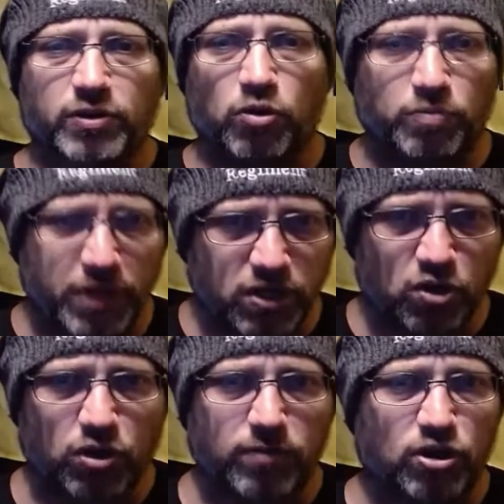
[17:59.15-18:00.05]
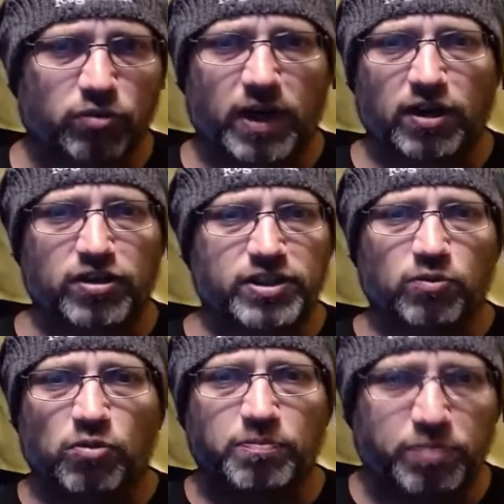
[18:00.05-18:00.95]
there will be no criminal records, there
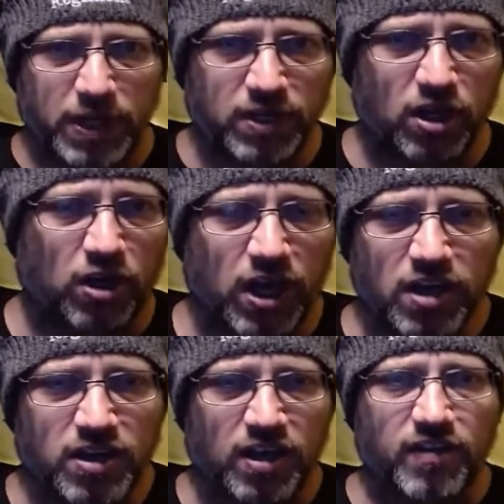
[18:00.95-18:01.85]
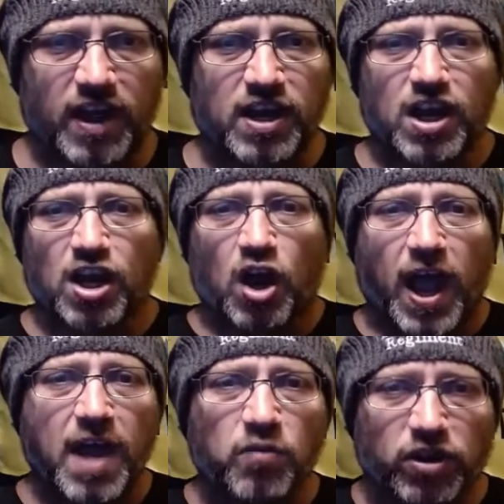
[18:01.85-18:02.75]
will be none of that.
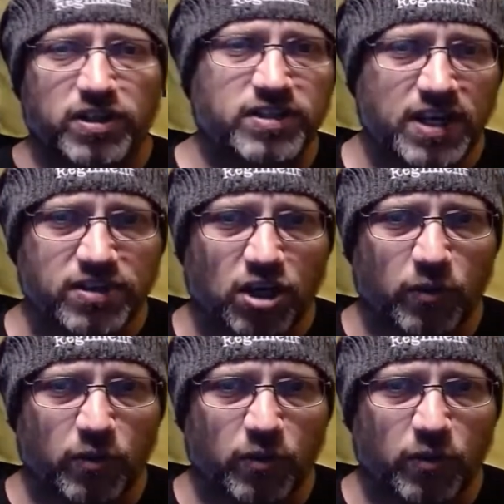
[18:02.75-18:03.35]
And the state's going to